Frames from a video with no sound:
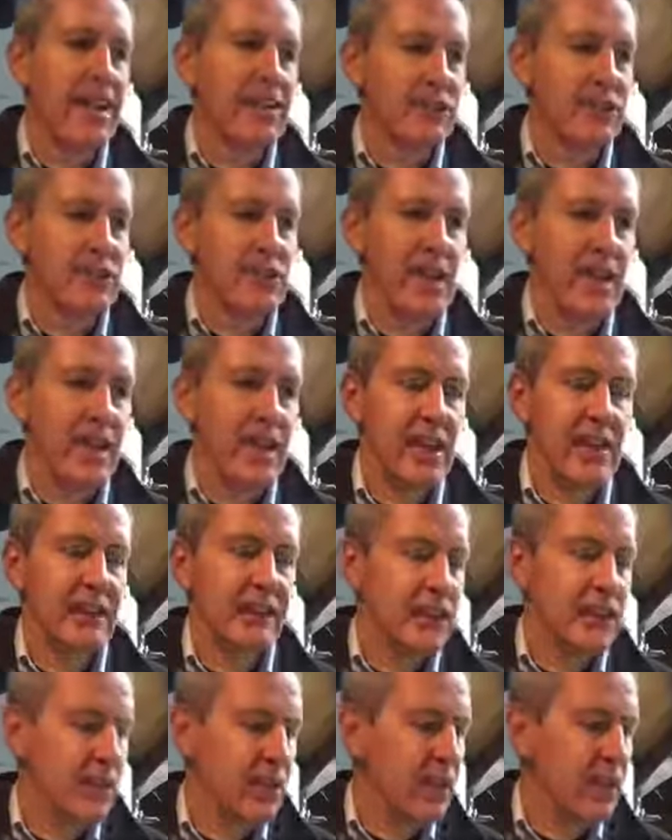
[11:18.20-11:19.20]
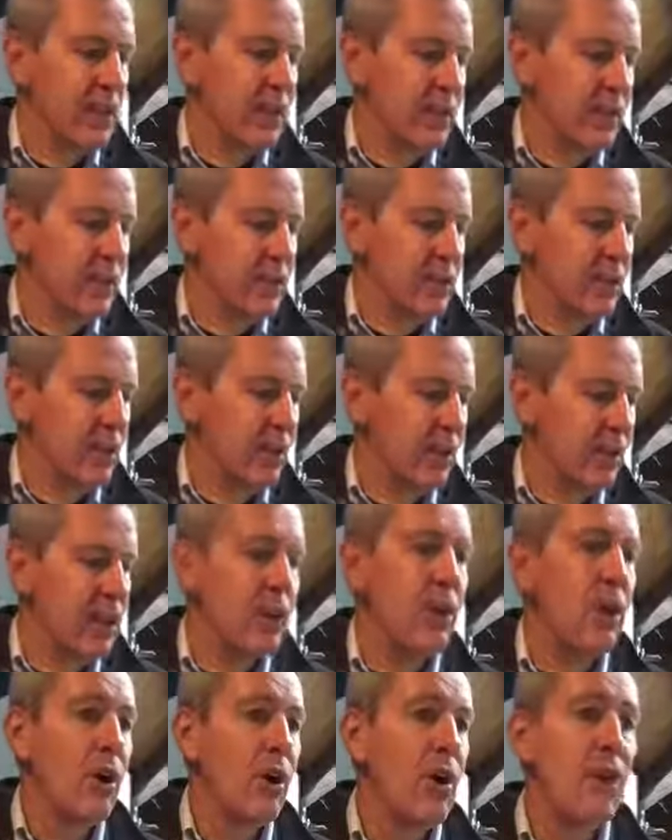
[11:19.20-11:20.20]
Savior.
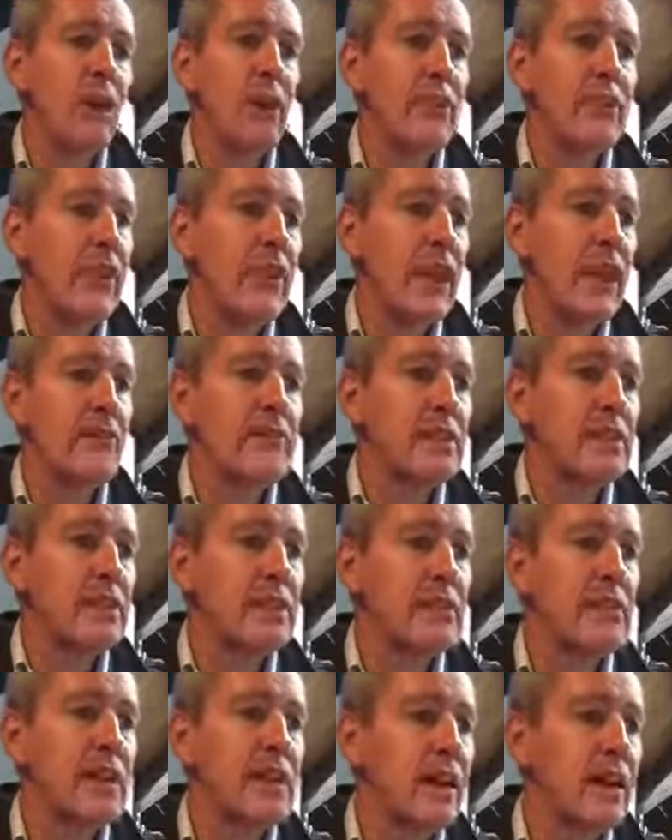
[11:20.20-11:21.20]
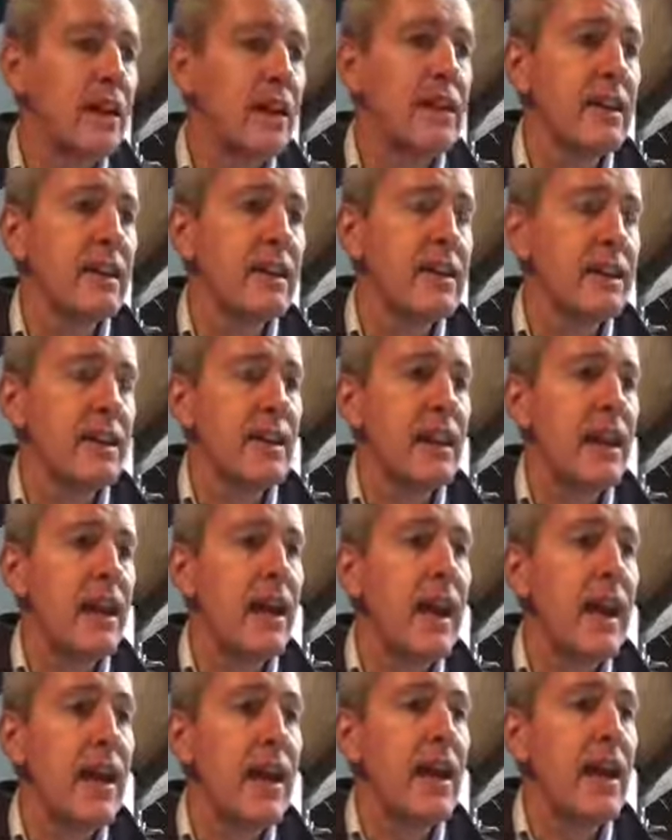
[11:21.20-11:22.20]
Lord, there is none
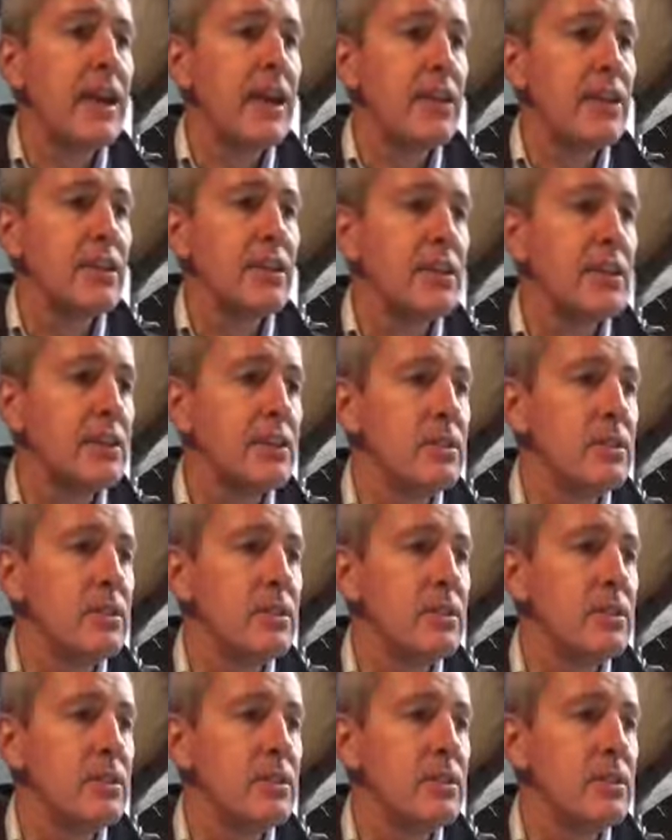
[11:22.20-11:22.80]
like you.